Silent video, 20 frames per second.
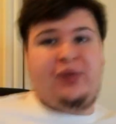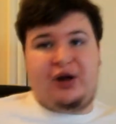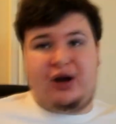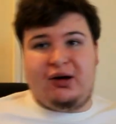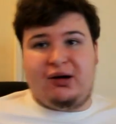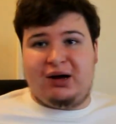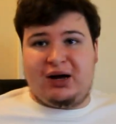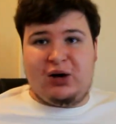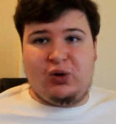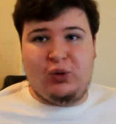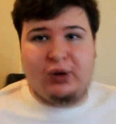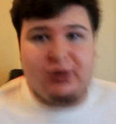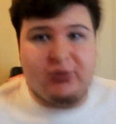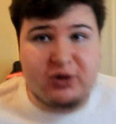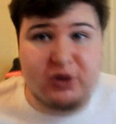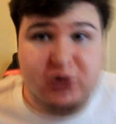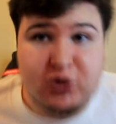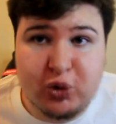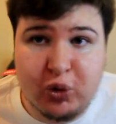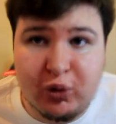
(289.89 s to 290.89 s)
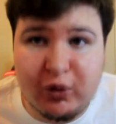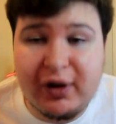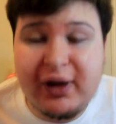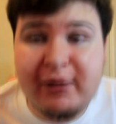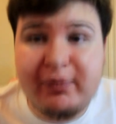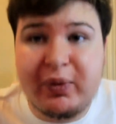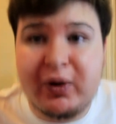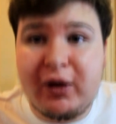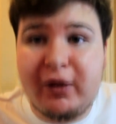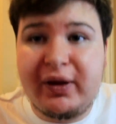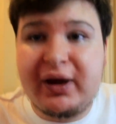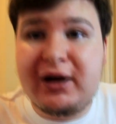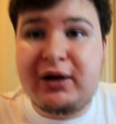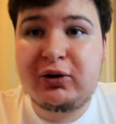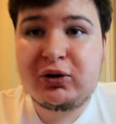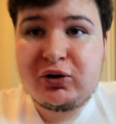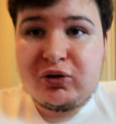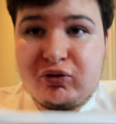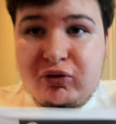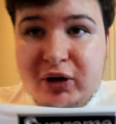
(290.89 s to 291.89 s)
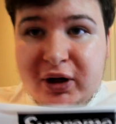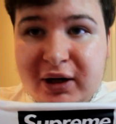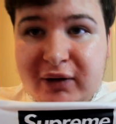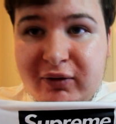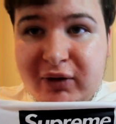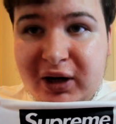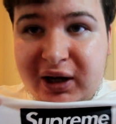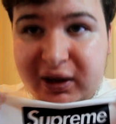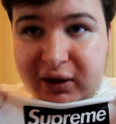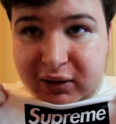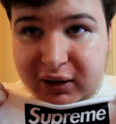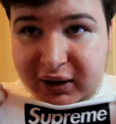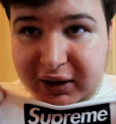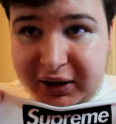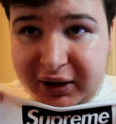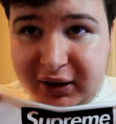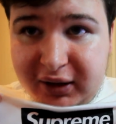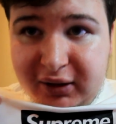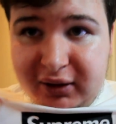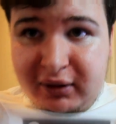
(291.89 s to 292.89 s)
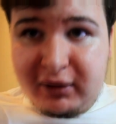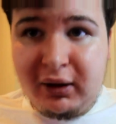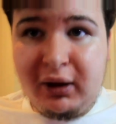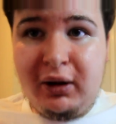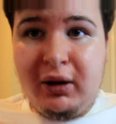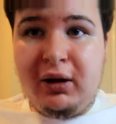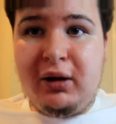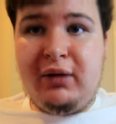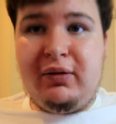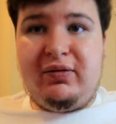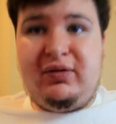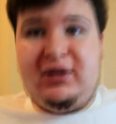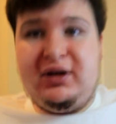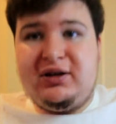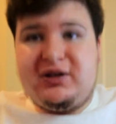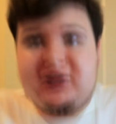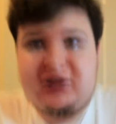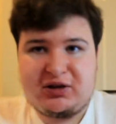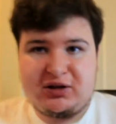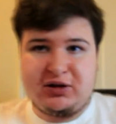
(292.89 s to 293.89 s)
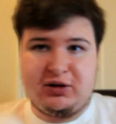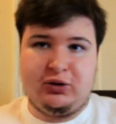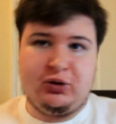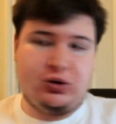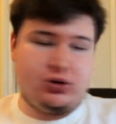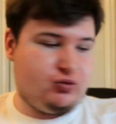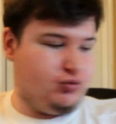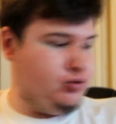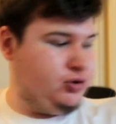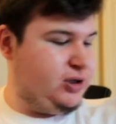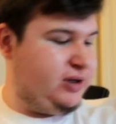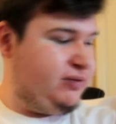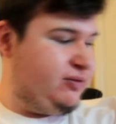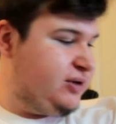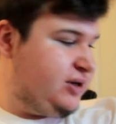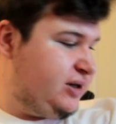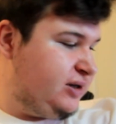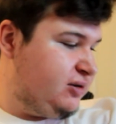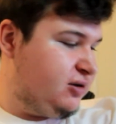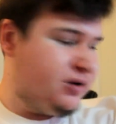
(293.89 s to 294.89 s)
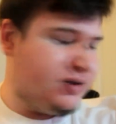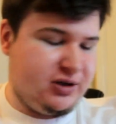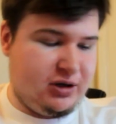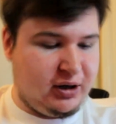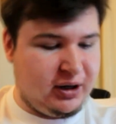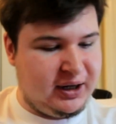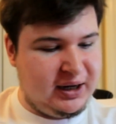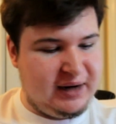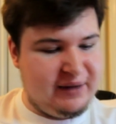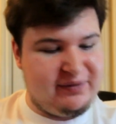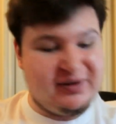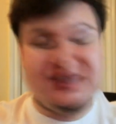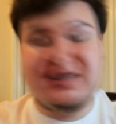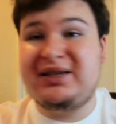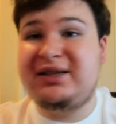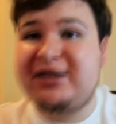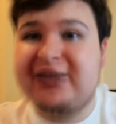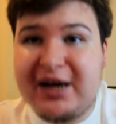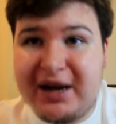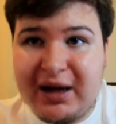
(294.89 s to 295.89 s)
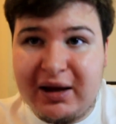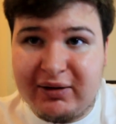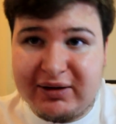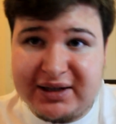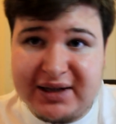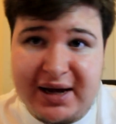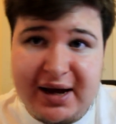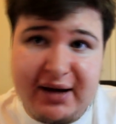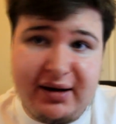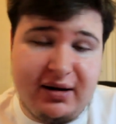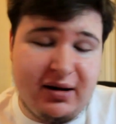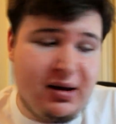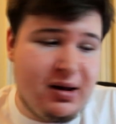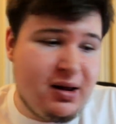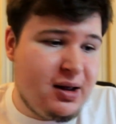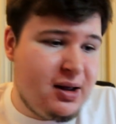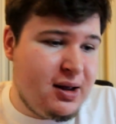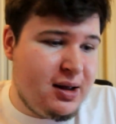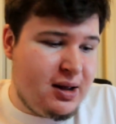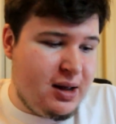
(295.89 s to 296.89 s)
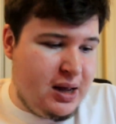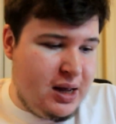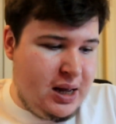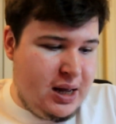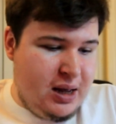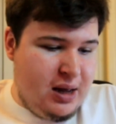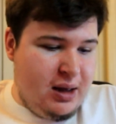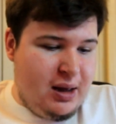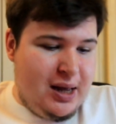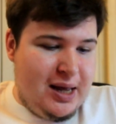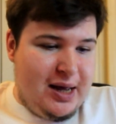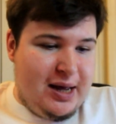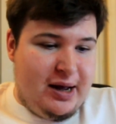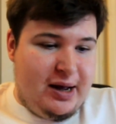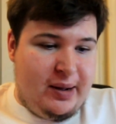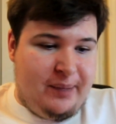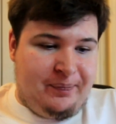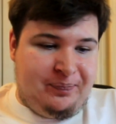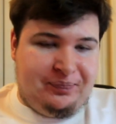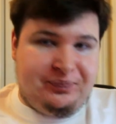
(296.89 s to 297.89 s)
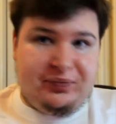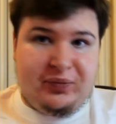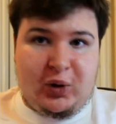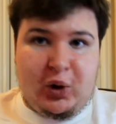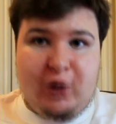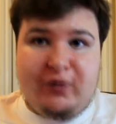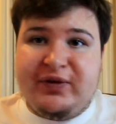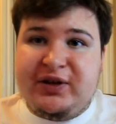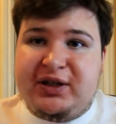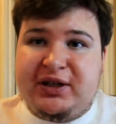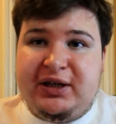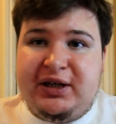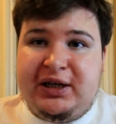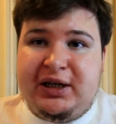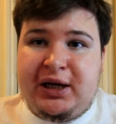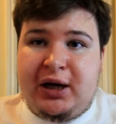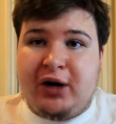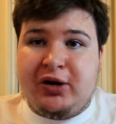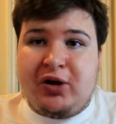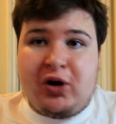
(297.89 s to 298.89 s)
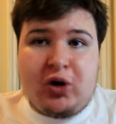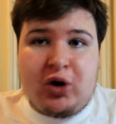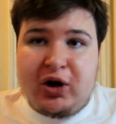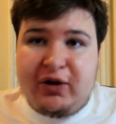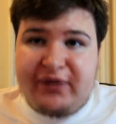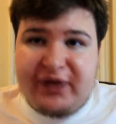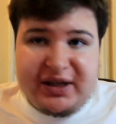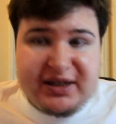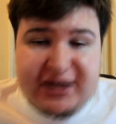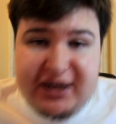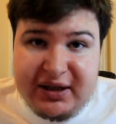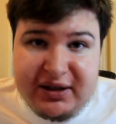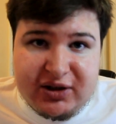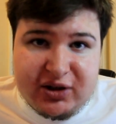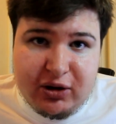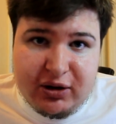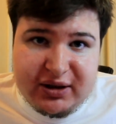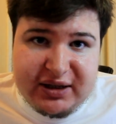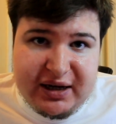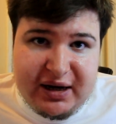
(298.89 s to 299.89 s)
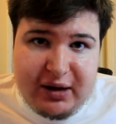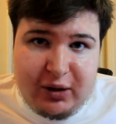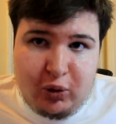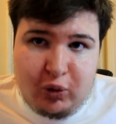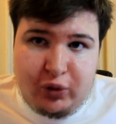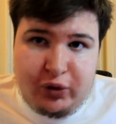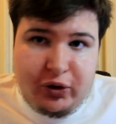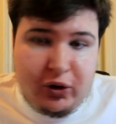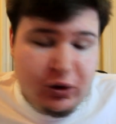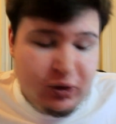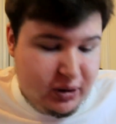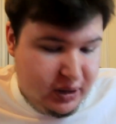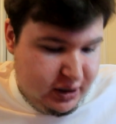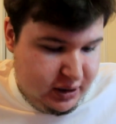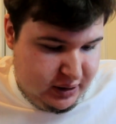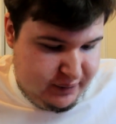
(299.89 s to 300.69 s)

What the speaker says: Don't know how well you saw that, but that looks really clean. This looks really nice. I'm going to give this a 10 out of 10. Obviously, I don't know if there's an inside tag or not.